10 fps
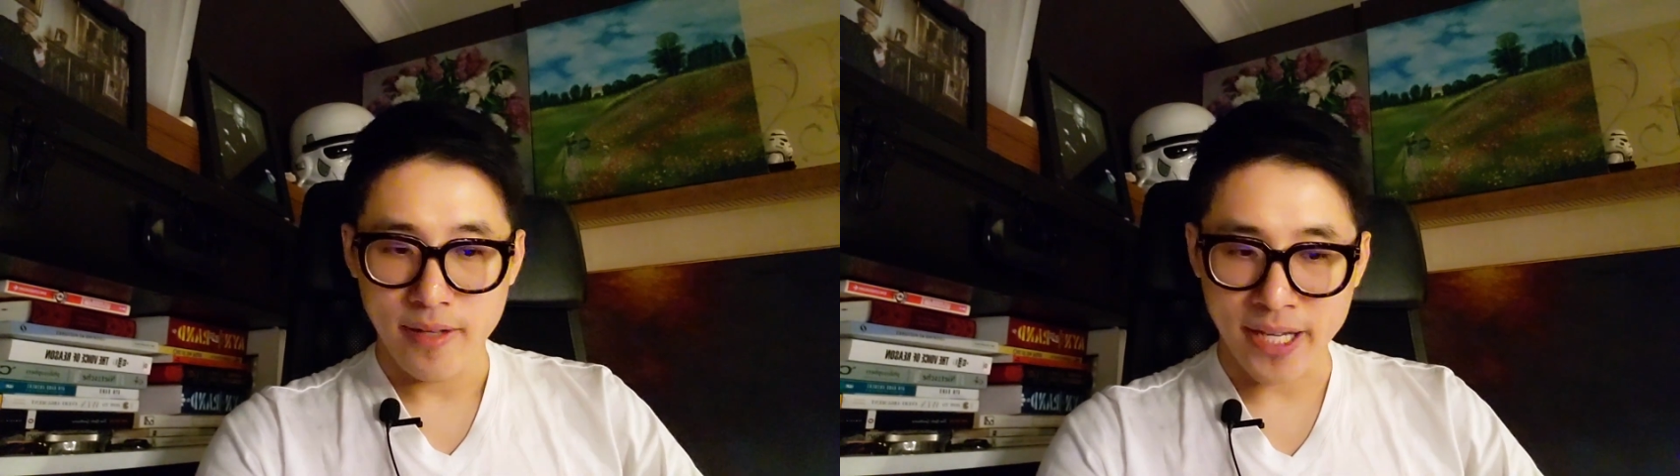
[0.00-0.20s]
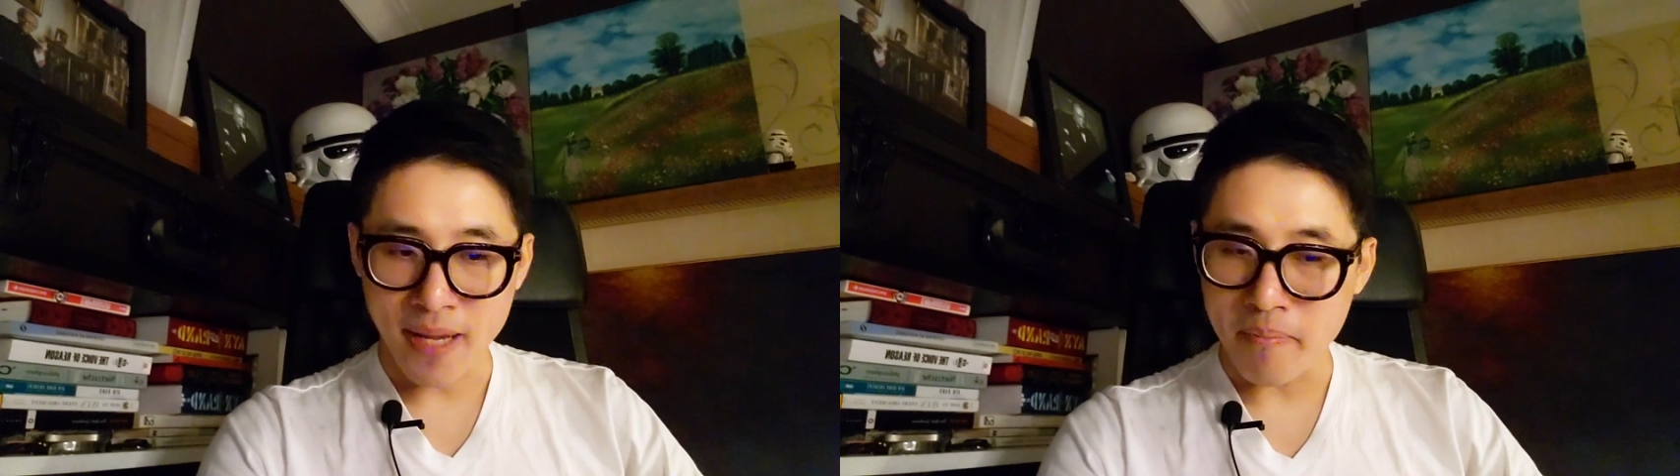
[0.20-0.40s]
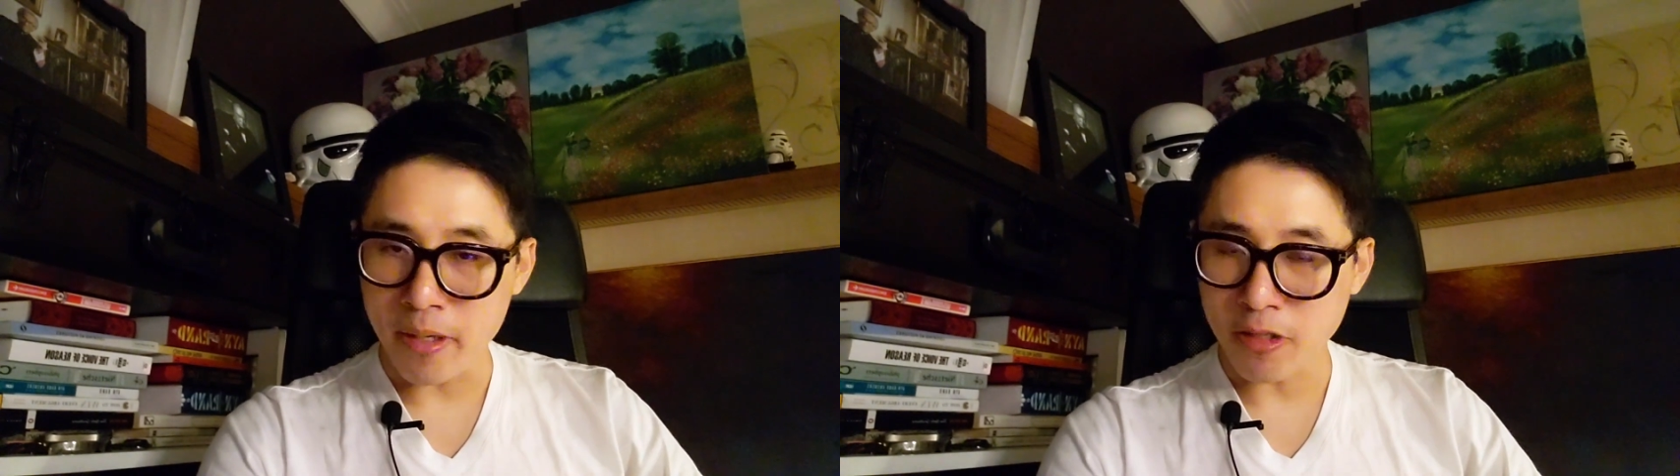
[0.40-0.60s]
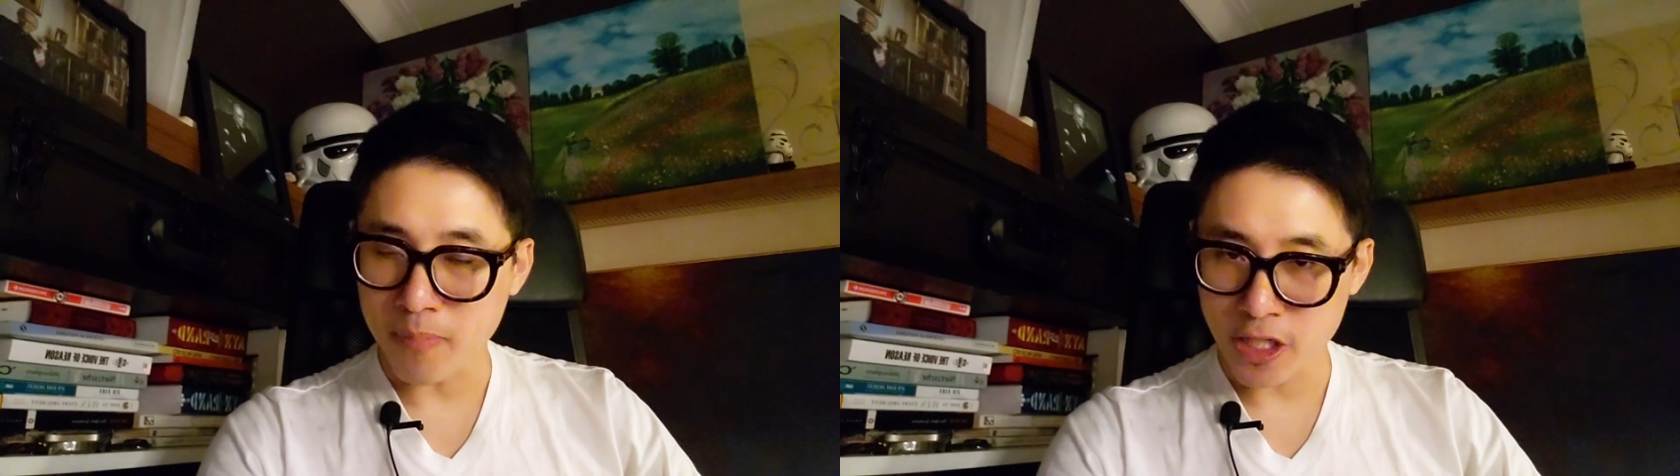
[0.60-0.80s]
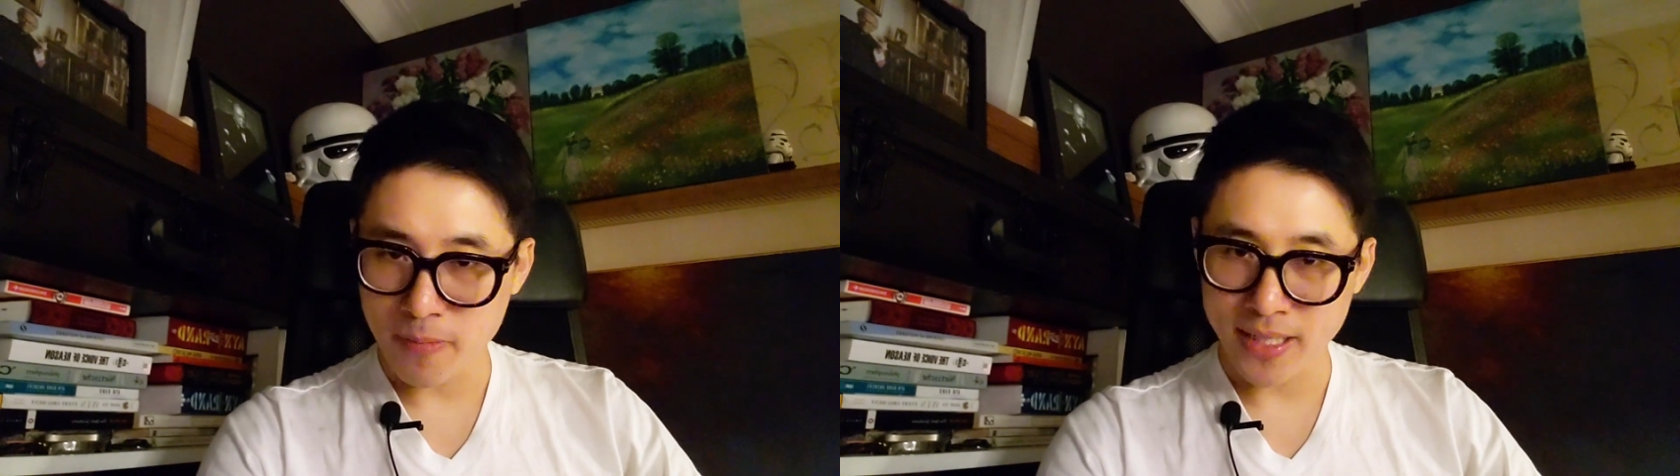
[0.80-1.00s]
they can build
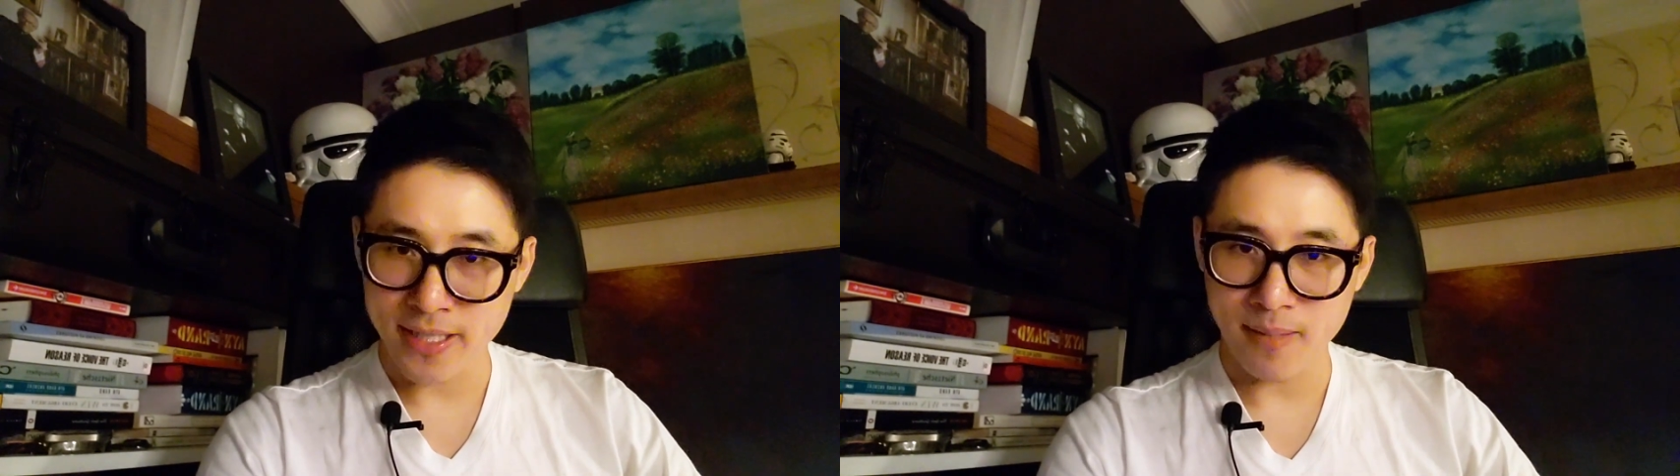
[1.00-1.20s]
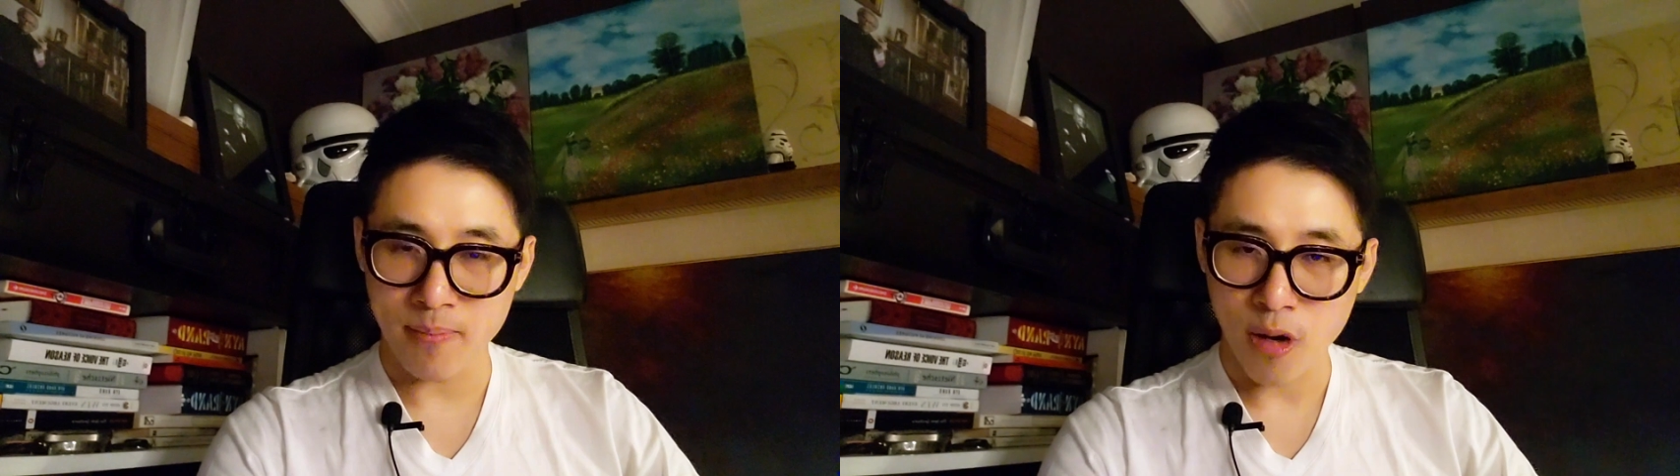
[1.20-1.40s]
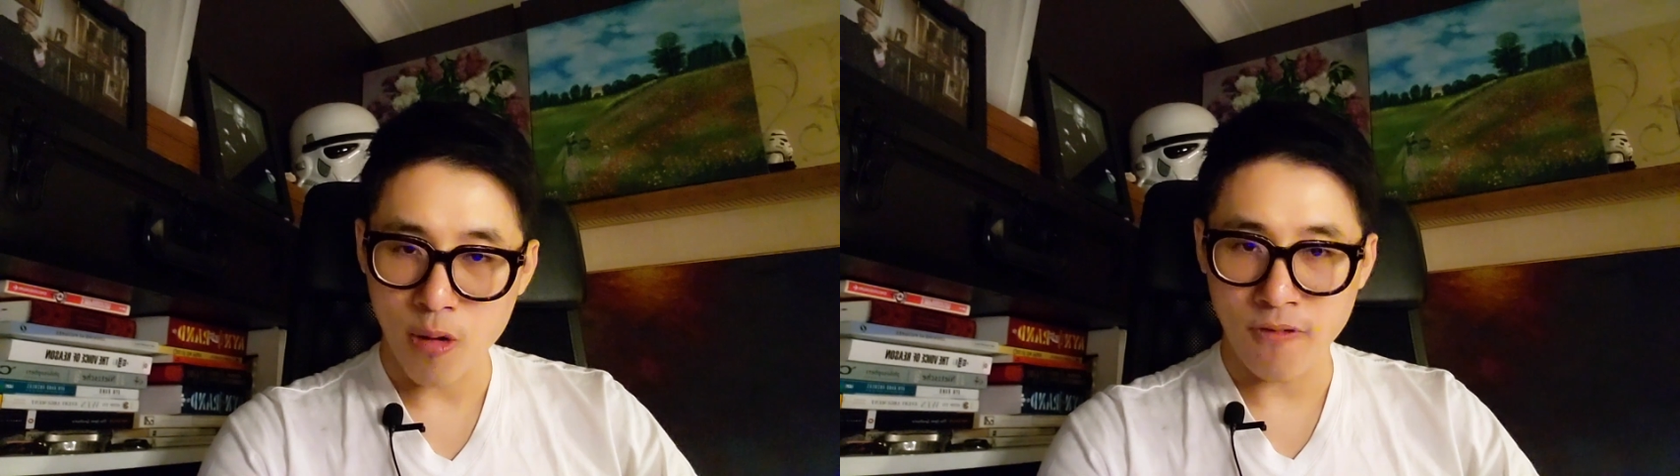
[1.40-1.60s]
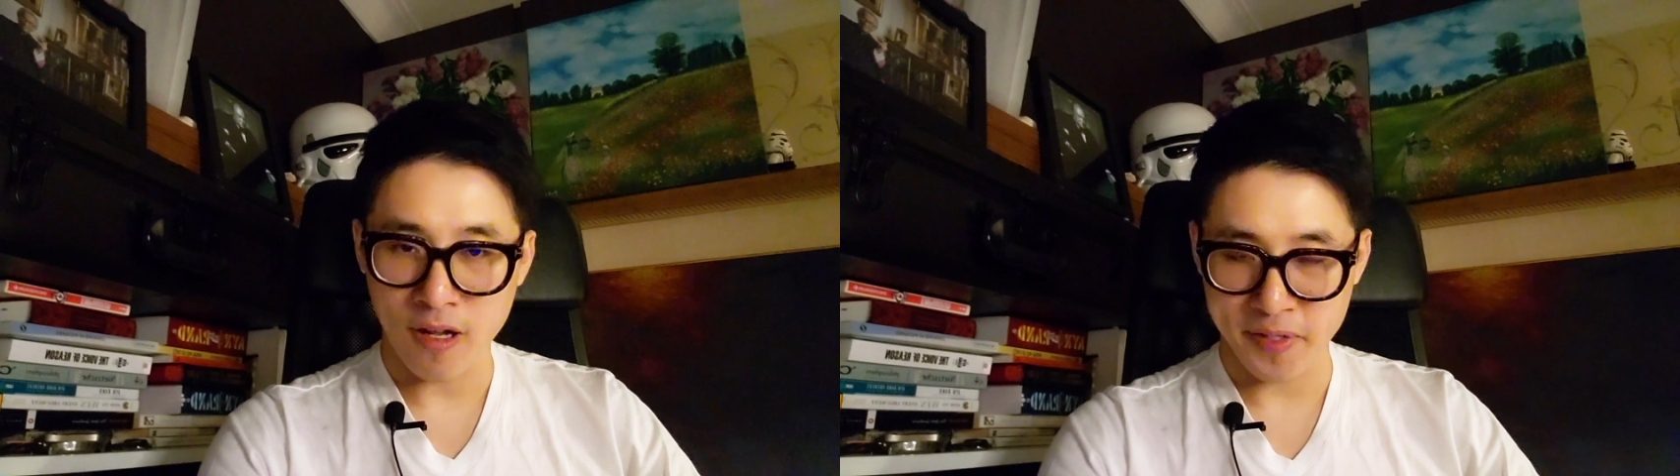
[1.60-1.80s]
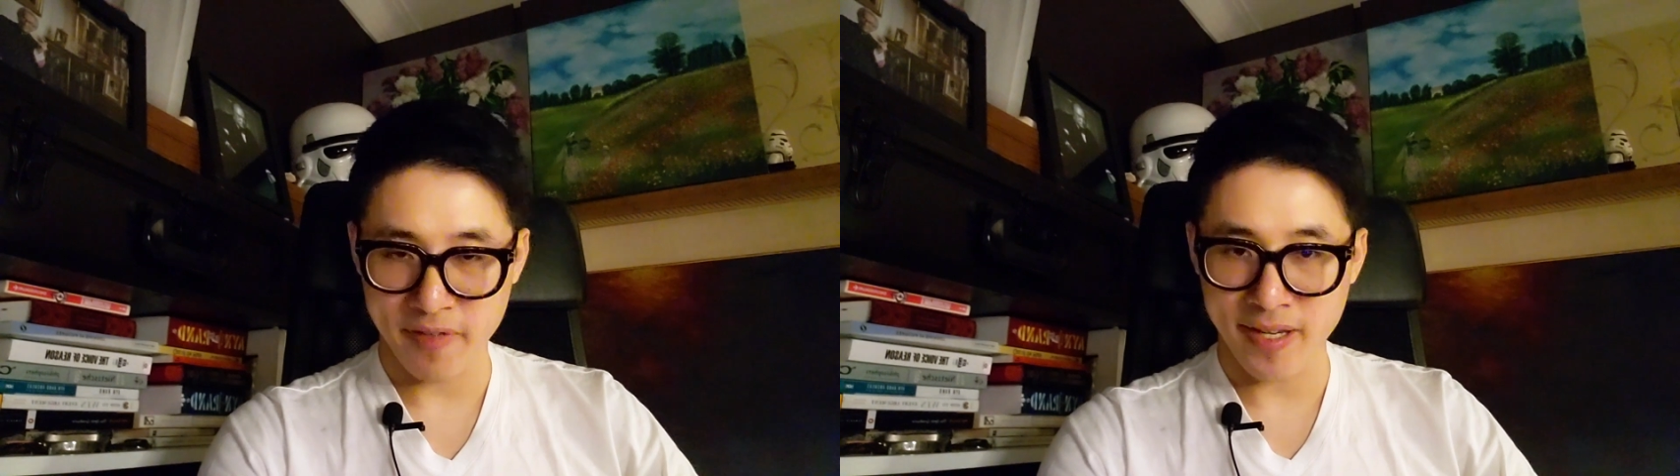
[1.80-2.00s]
much better
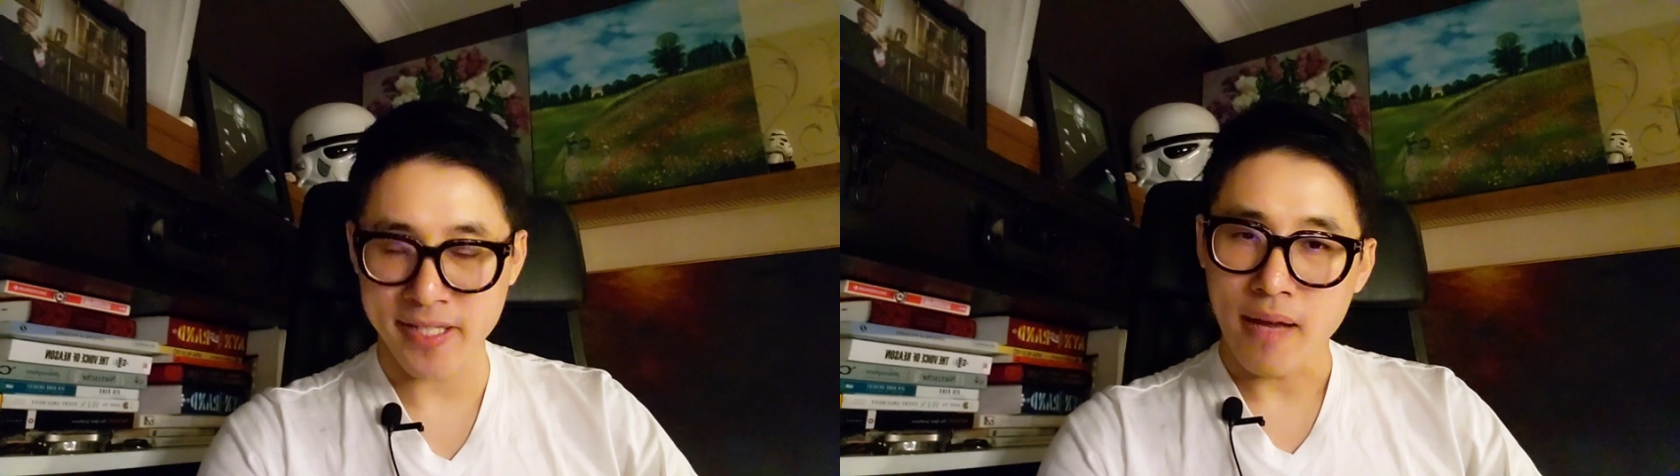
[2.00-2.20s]
profiles of us